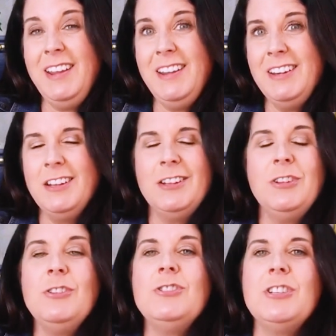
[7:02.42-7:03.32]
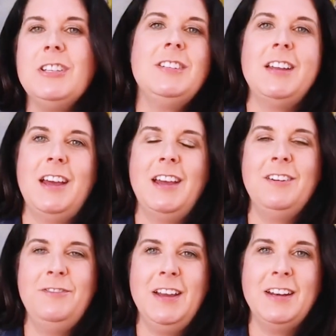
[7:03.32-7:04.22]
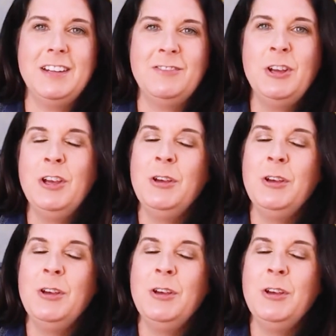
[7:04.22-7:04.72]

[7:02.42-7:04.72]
and they're just not effective.